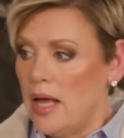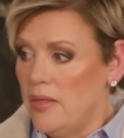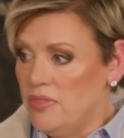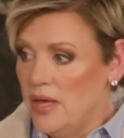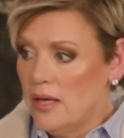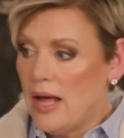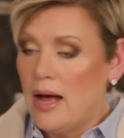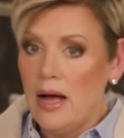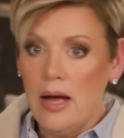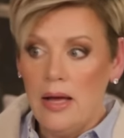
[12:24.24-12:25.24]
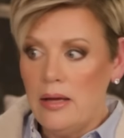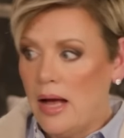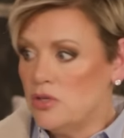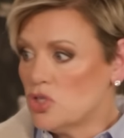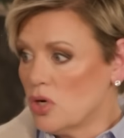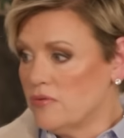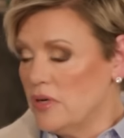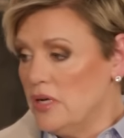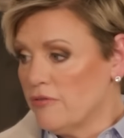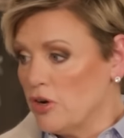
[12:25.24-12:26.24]
And then I served
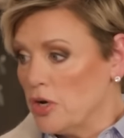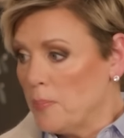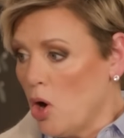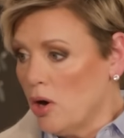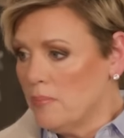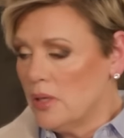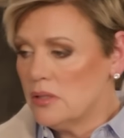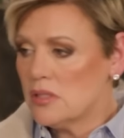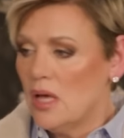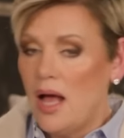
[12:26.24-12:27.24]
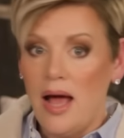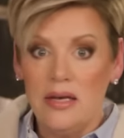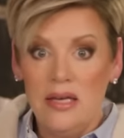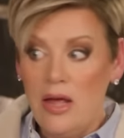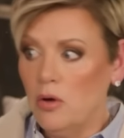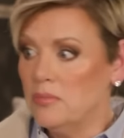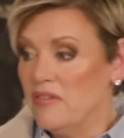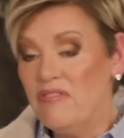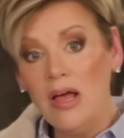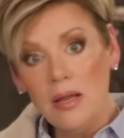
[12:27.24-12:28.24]
in different departments. I helped
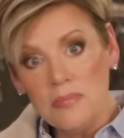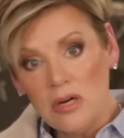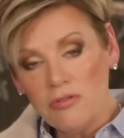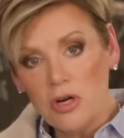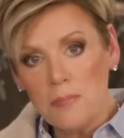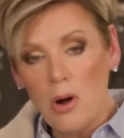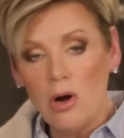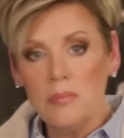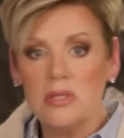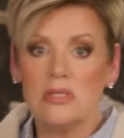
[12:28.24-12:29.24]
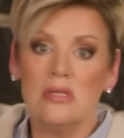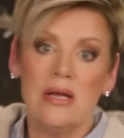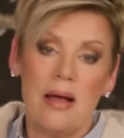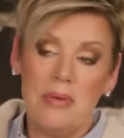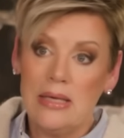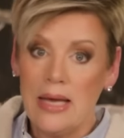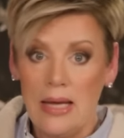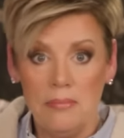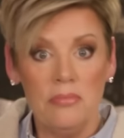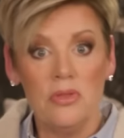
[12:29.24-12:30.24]
develop different departments. Then I
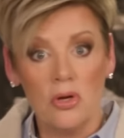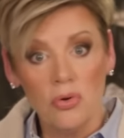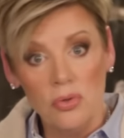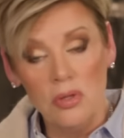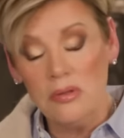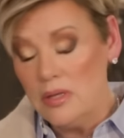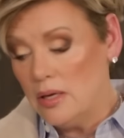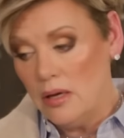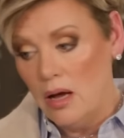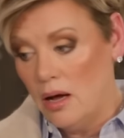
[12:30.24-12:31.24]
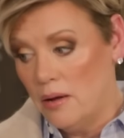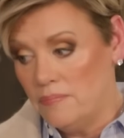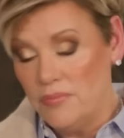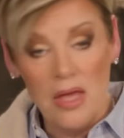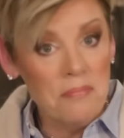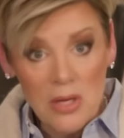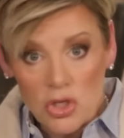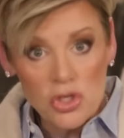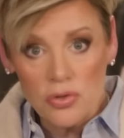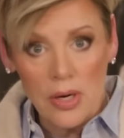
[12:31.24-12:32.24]
became the
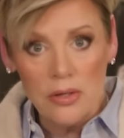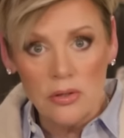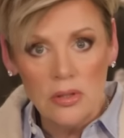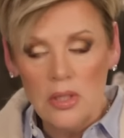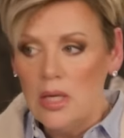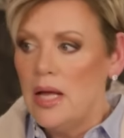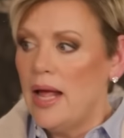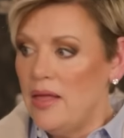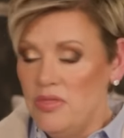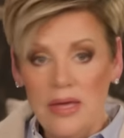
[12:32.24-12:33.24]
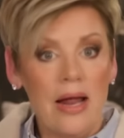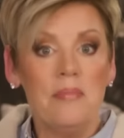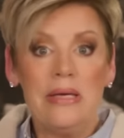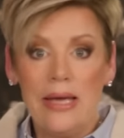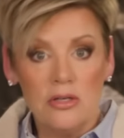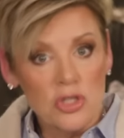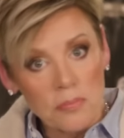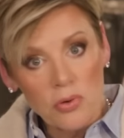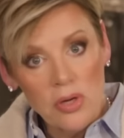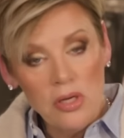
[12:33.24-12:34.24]
administrator. And then I began to
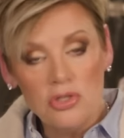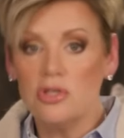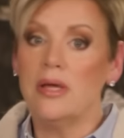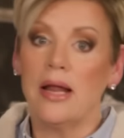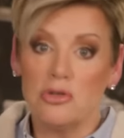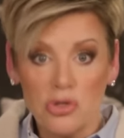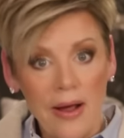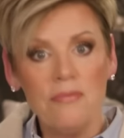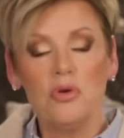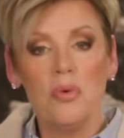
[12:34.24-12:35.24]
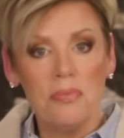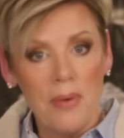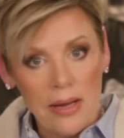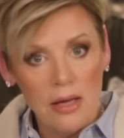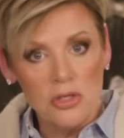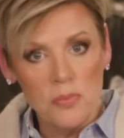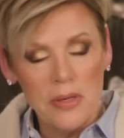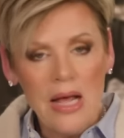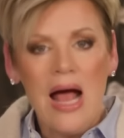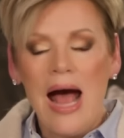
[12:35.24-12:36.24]
preach. Then I traveled with my
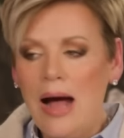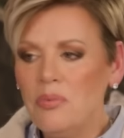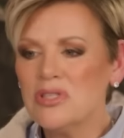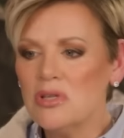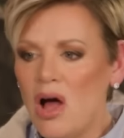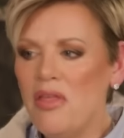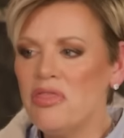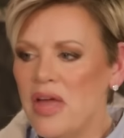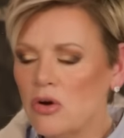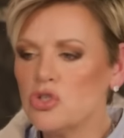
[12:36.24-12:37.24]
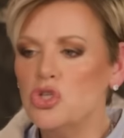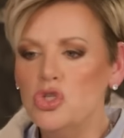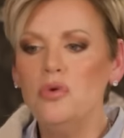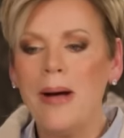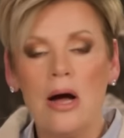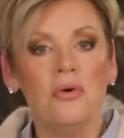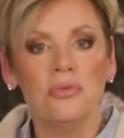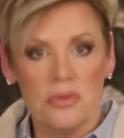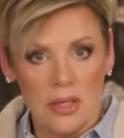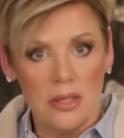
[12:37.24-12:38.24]
husband. I was not there to do my
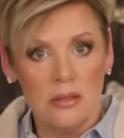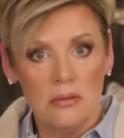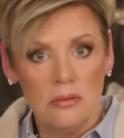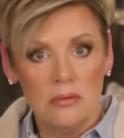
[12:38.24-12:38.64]
own thing.